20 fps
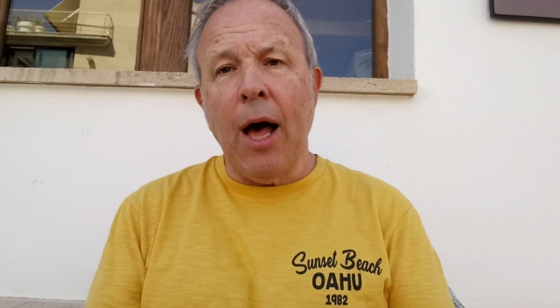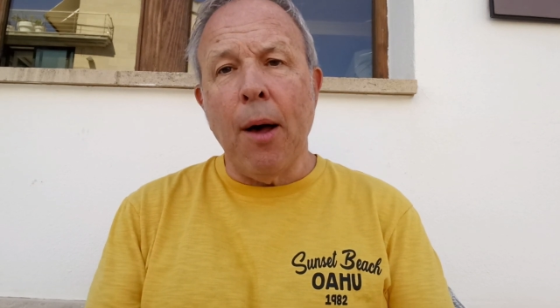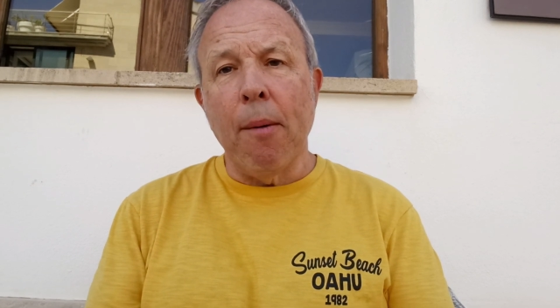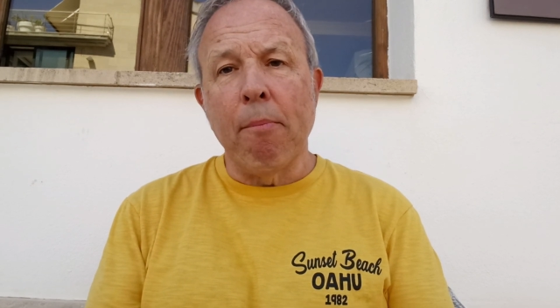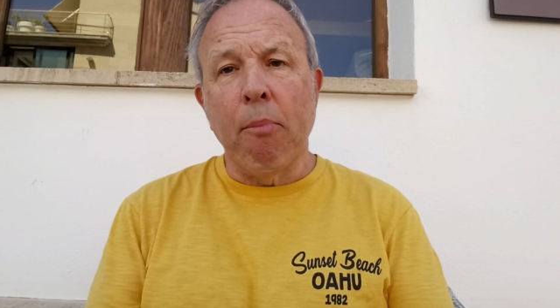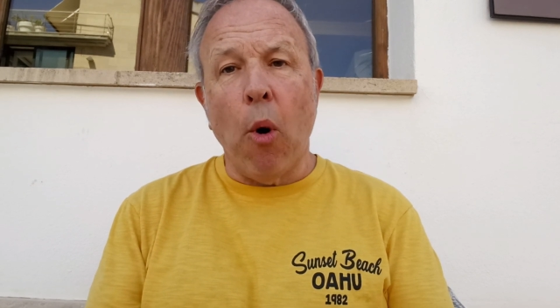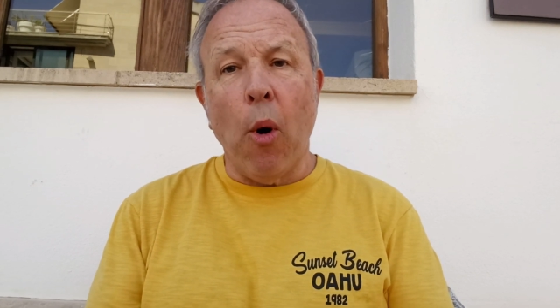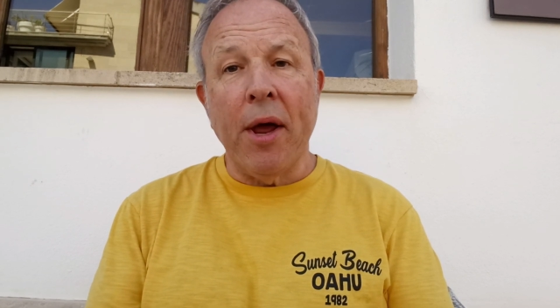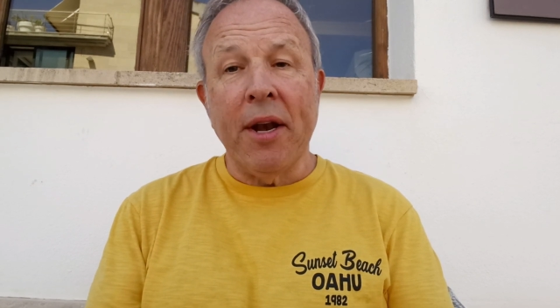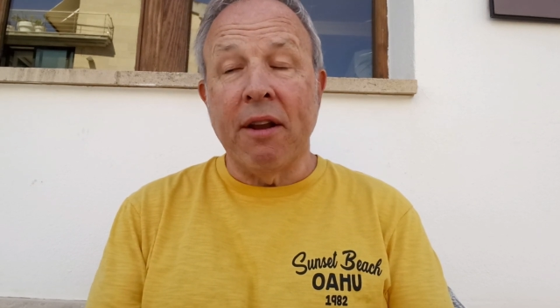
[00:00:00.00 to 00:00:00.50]

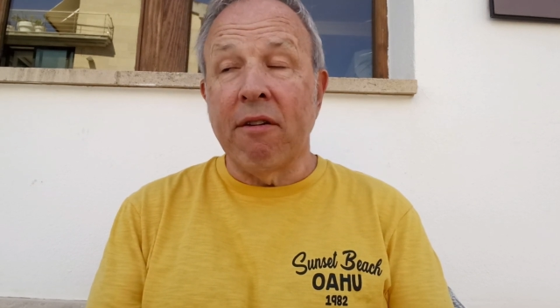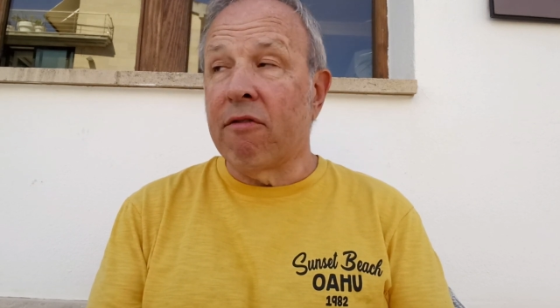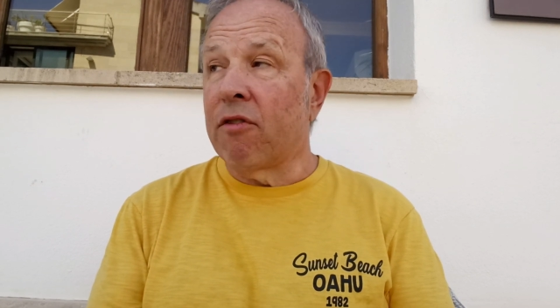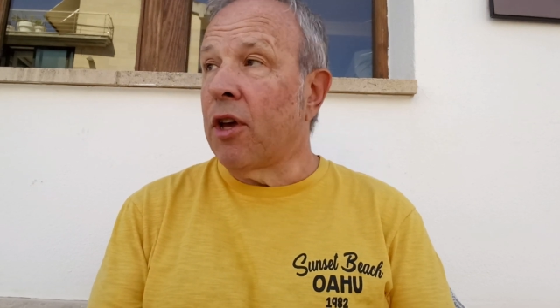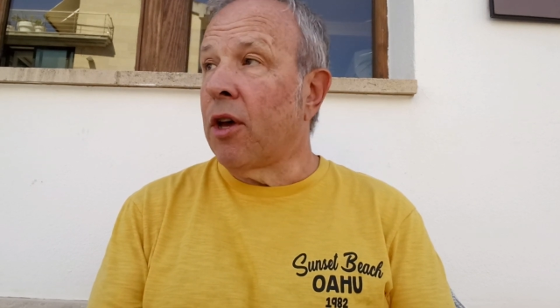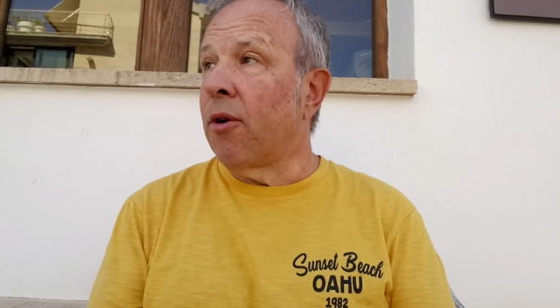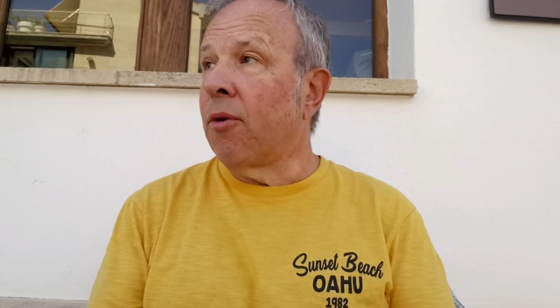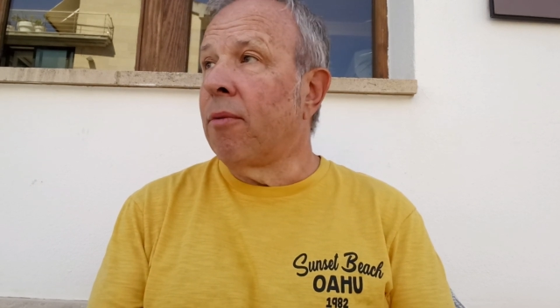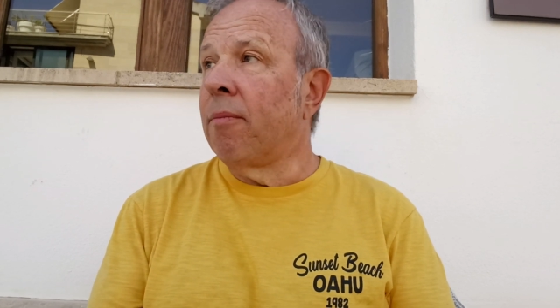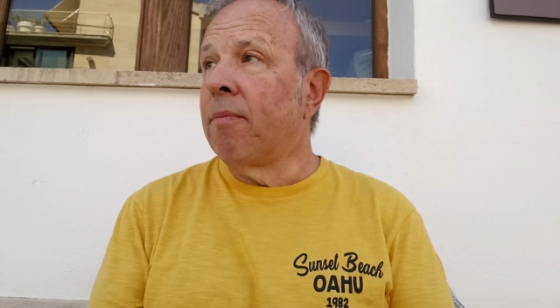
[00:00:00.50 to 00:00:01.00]
point of
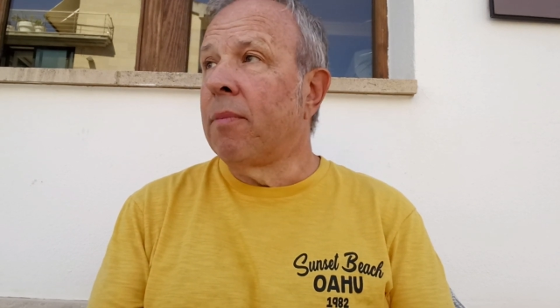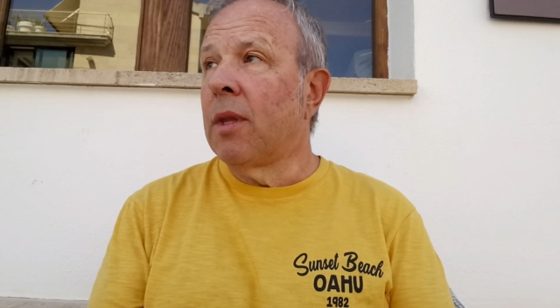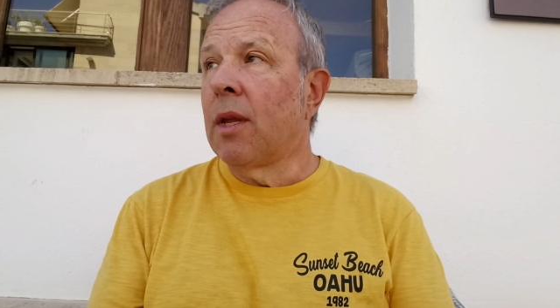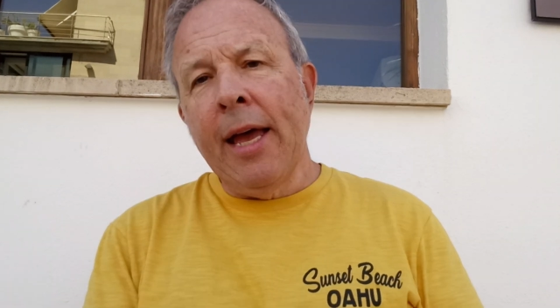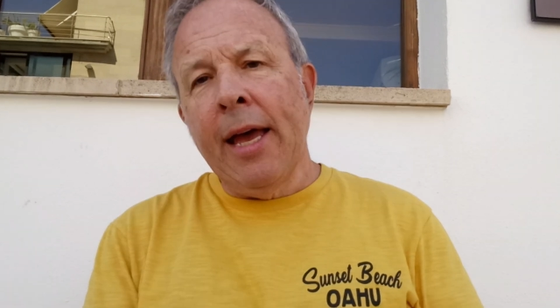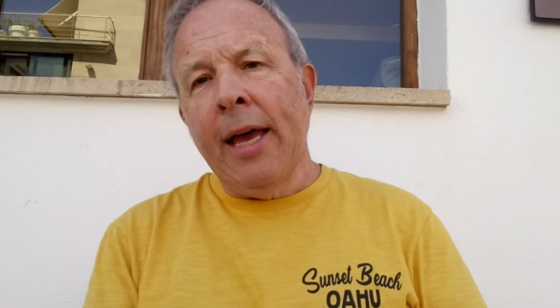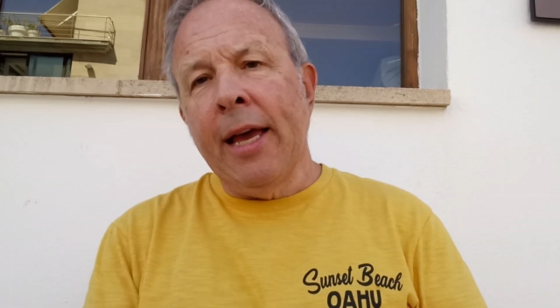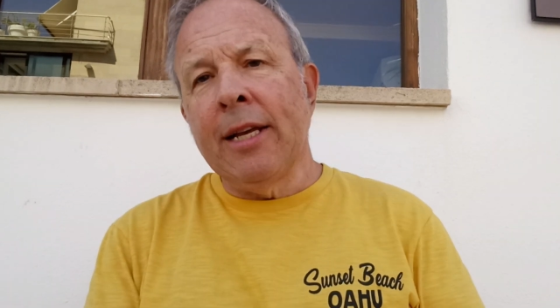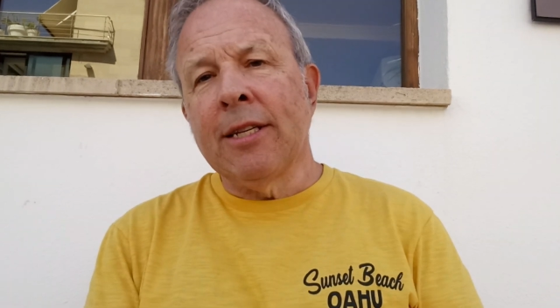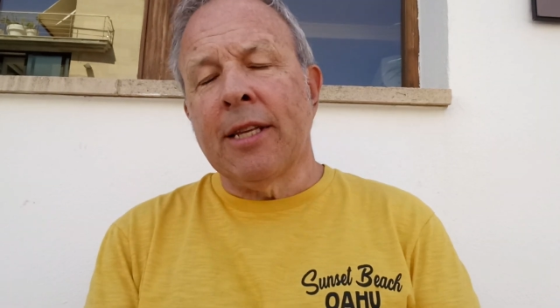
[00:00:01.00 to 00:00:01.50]
view.
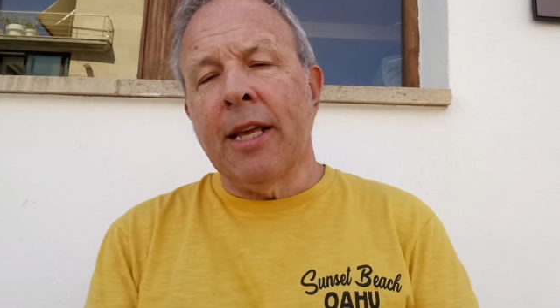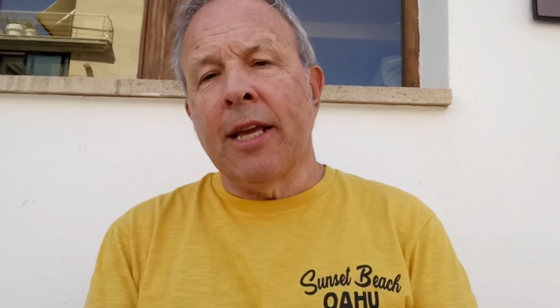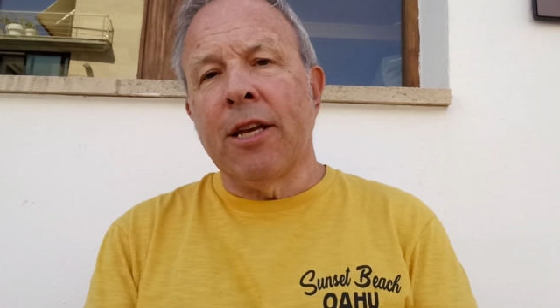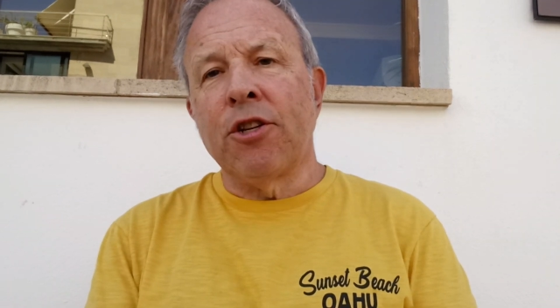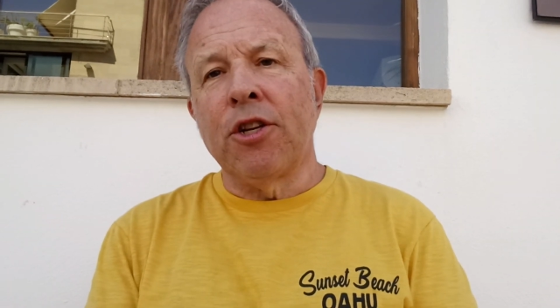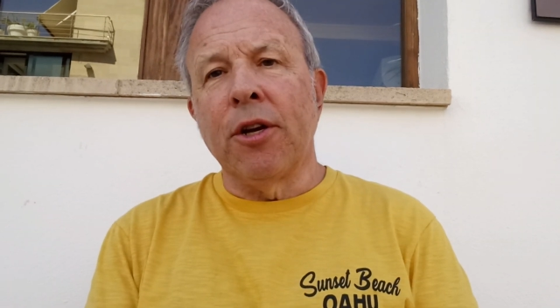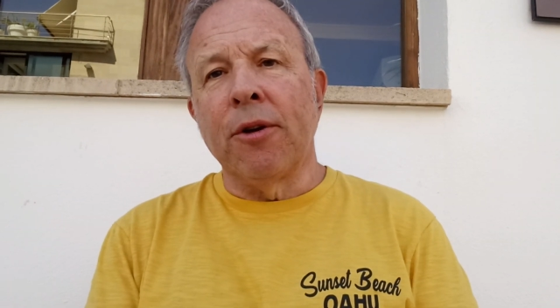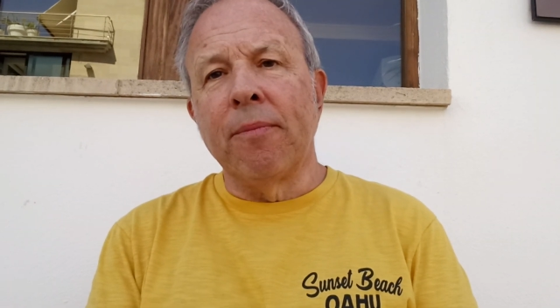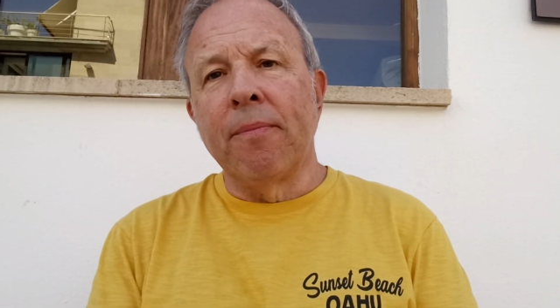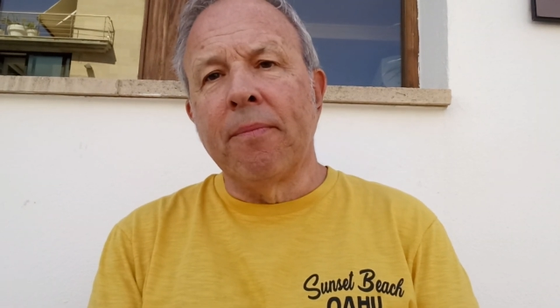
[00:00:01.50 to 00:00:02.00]
Here's the
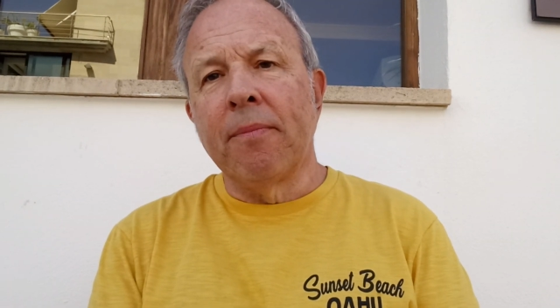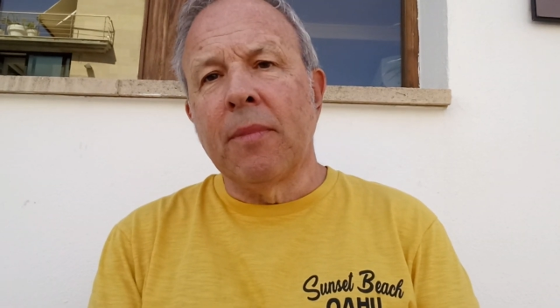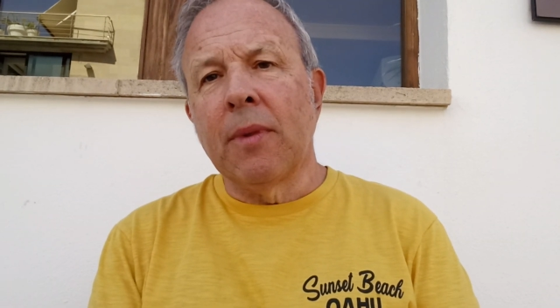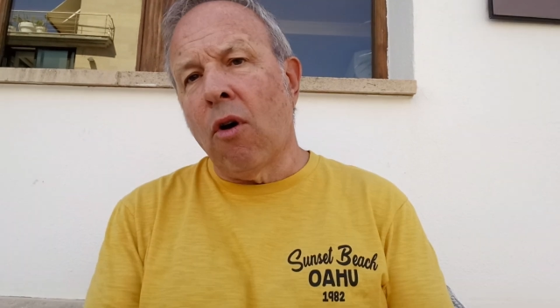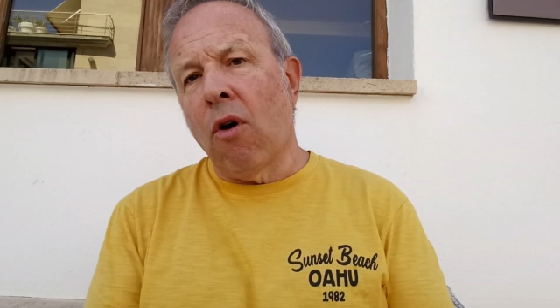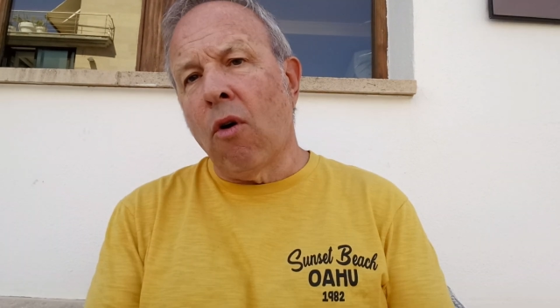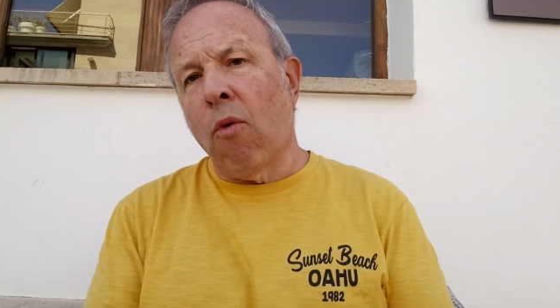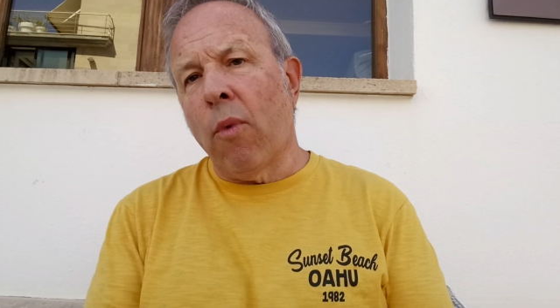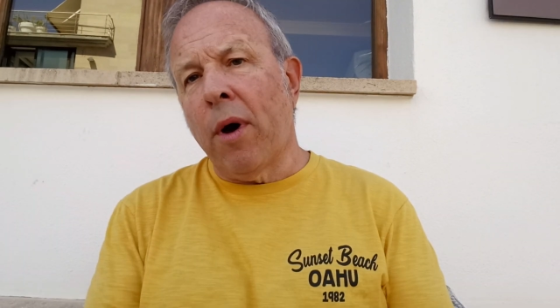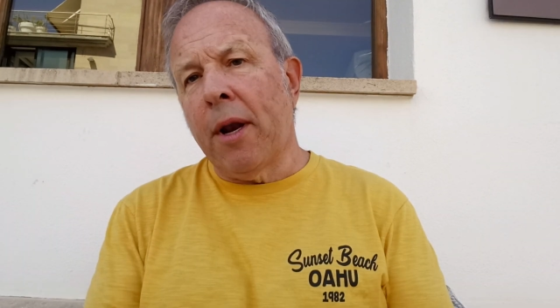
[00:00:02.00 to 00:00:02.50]
issue.
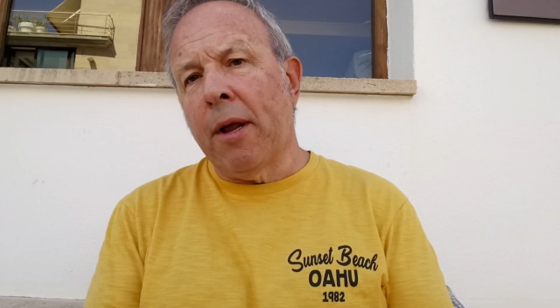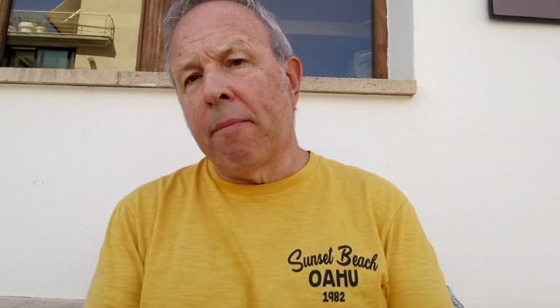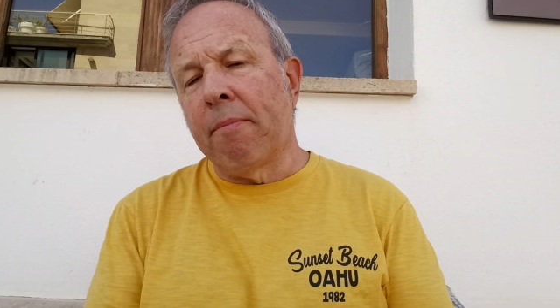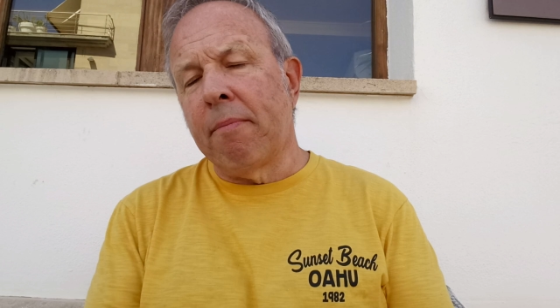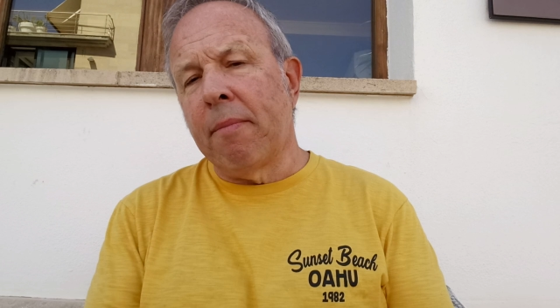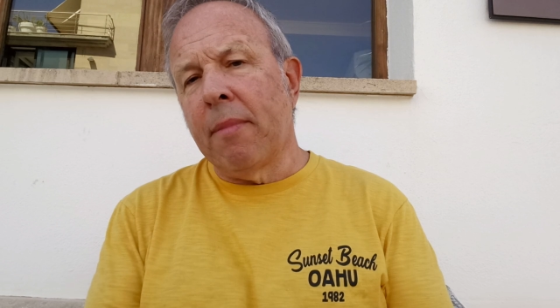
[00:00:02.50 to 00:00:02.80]
When a